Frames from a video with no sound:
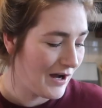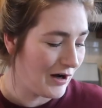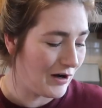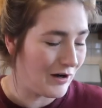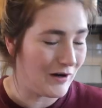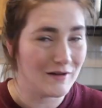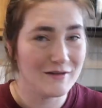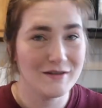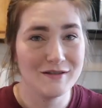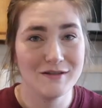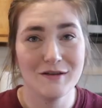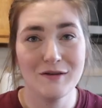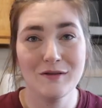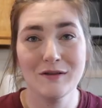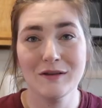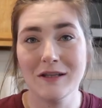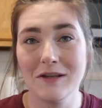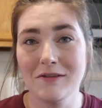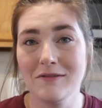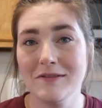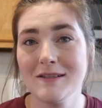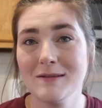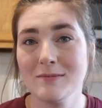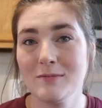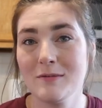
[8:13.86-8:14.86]
Also,
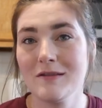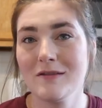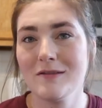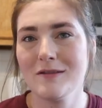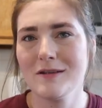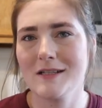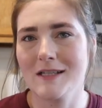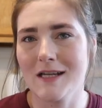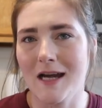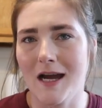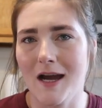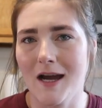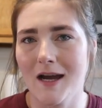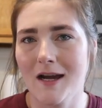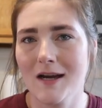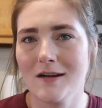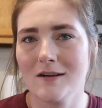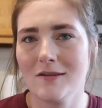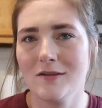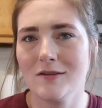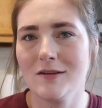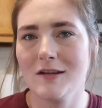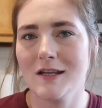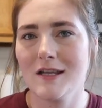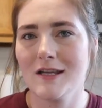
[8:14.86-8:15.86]
Lily's with her dad
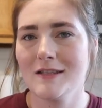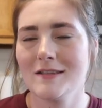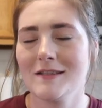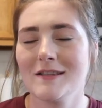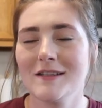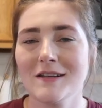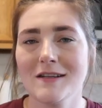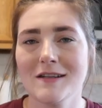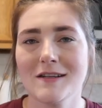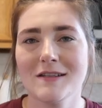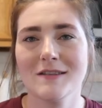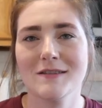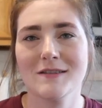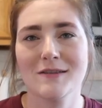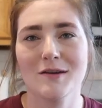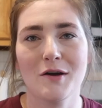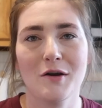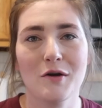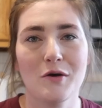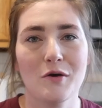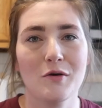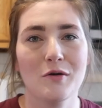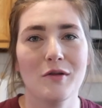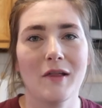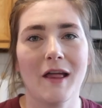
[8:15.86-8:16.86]
on Easter,
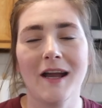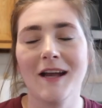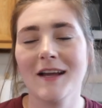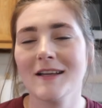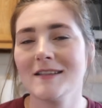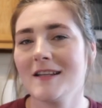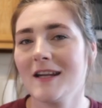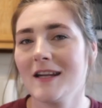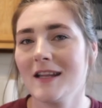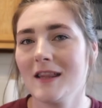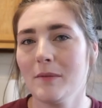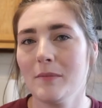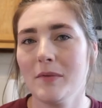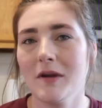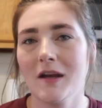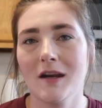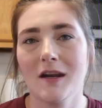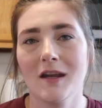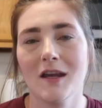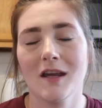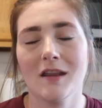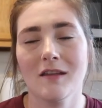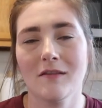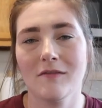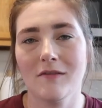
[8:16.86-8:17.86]
so like I said at the
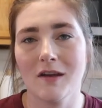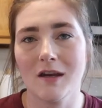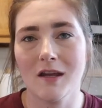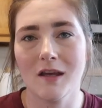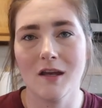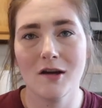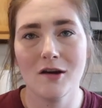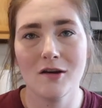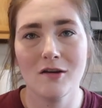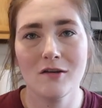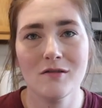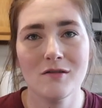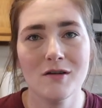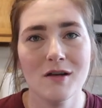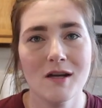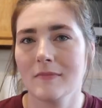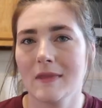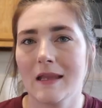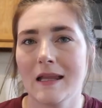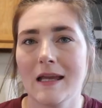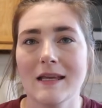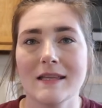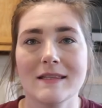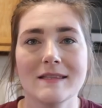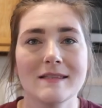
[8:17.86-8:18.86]
beginning of the video,
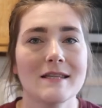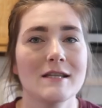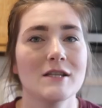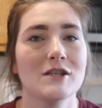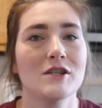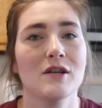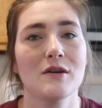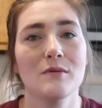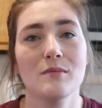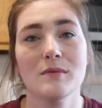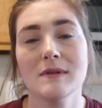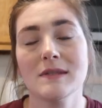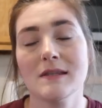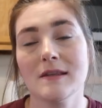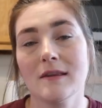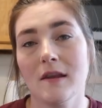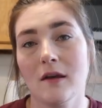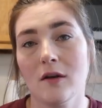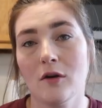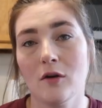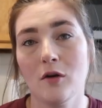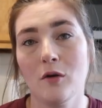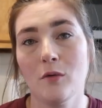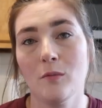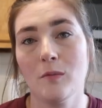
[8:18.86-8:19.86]
since she was
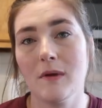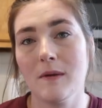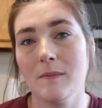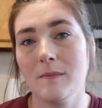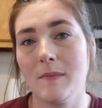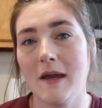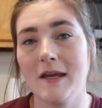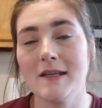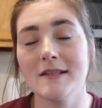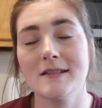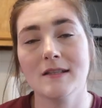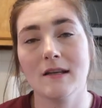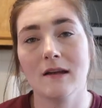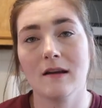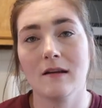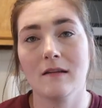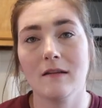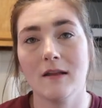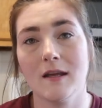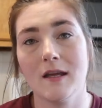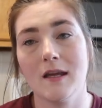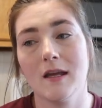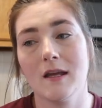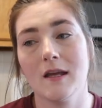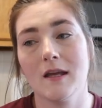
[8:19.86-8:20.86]
little, we
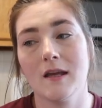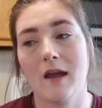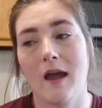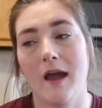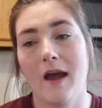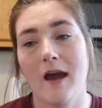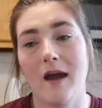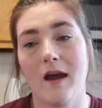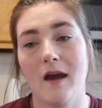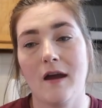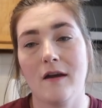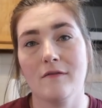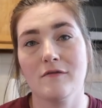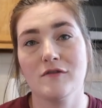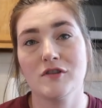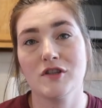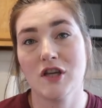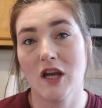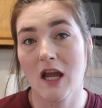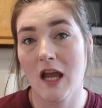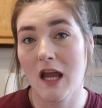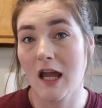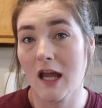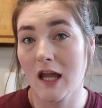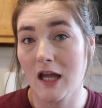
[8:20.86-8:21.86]
basically have
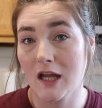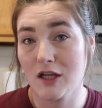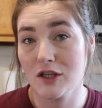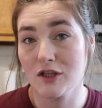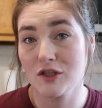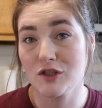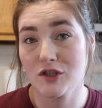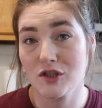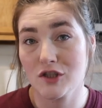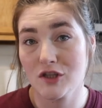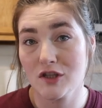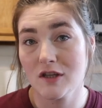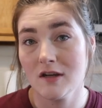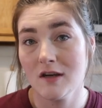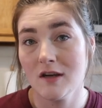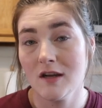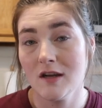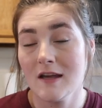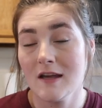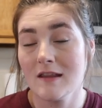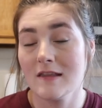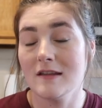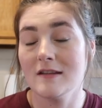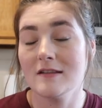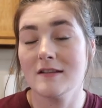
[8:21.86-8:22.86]
changed
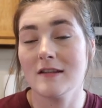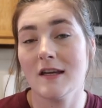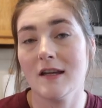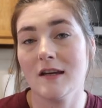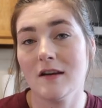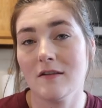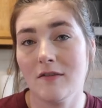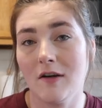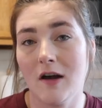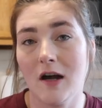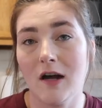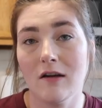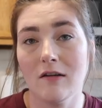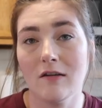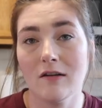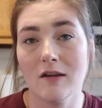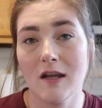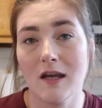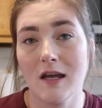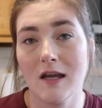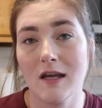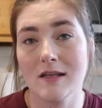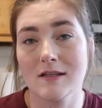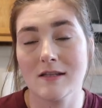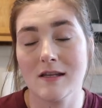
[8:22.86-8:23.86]
the date of
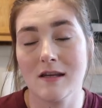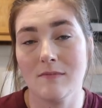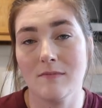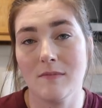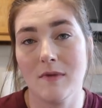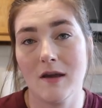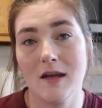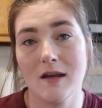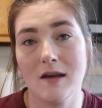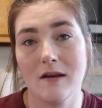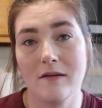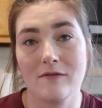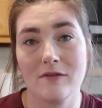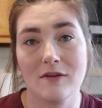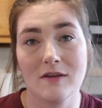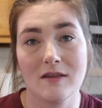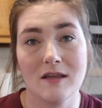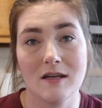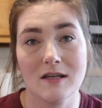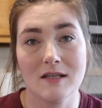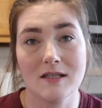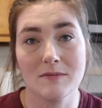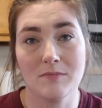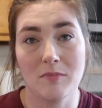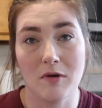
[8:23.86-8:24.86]
holidays and made
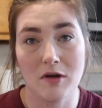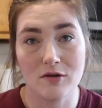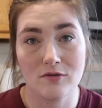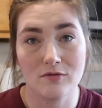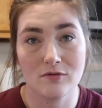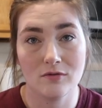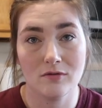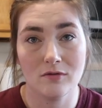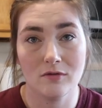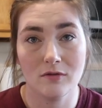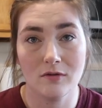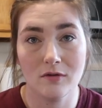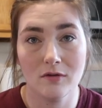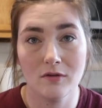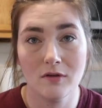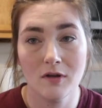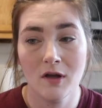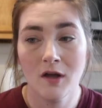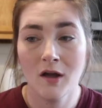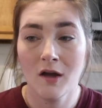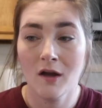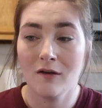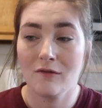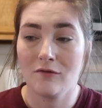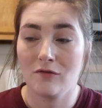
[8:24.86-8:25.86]
everything special
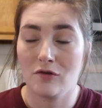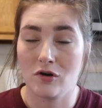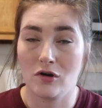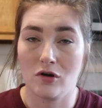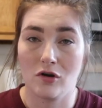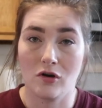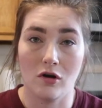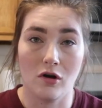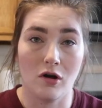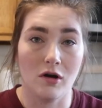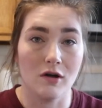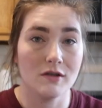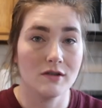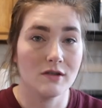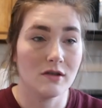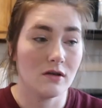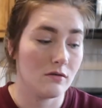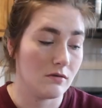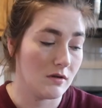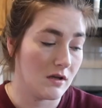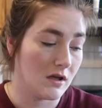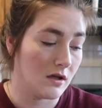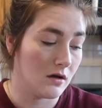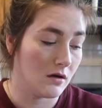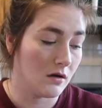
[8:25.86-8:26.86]
for her
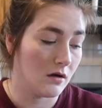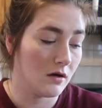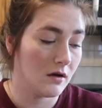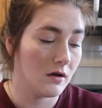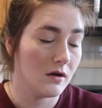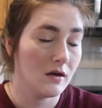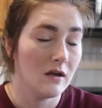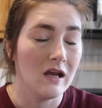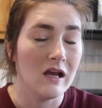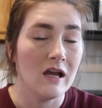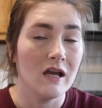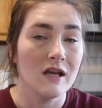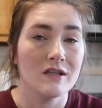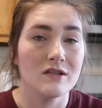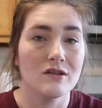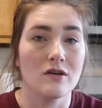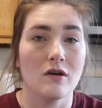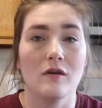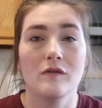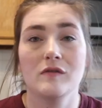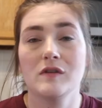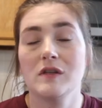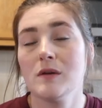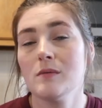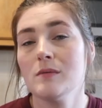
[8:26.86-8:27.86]
also here.
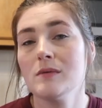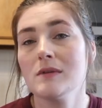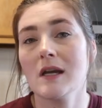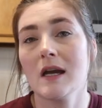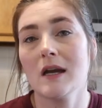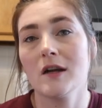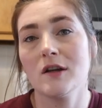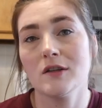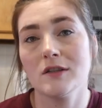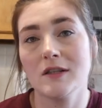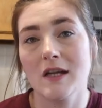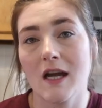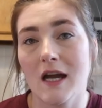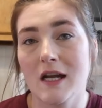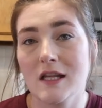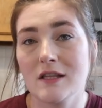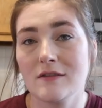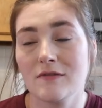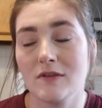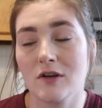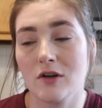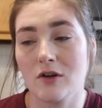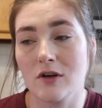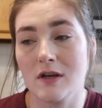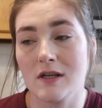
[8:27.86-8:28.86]
So if she was at her dad's
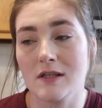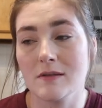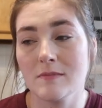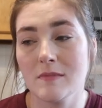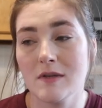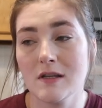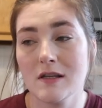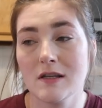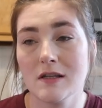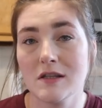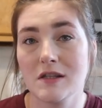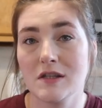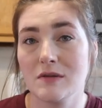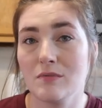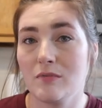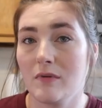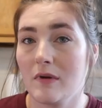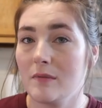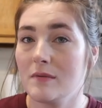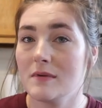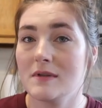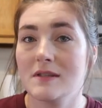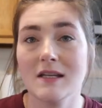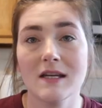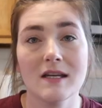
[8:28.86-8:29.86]
for Christmas,
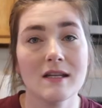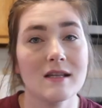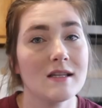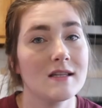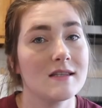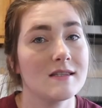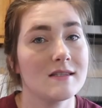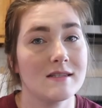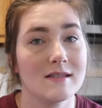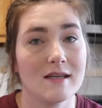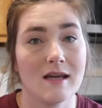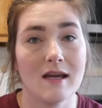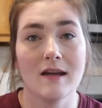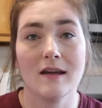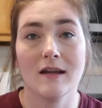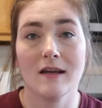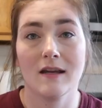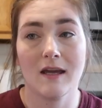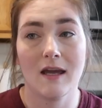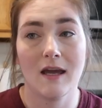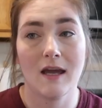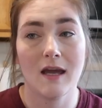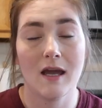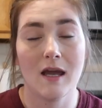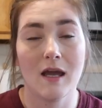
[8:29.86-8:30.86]
we would say that Santa
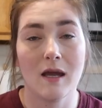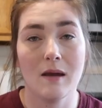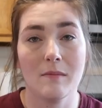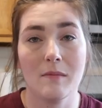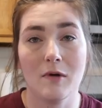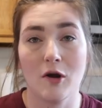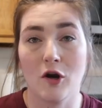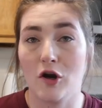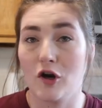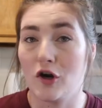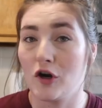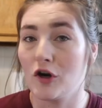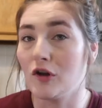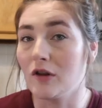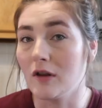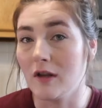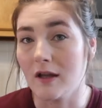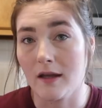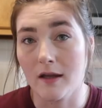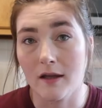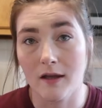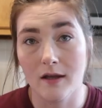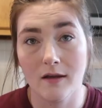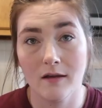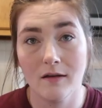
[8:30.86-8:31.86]
came
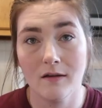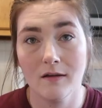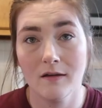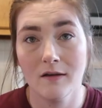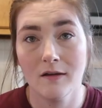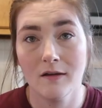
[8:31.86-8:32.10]
early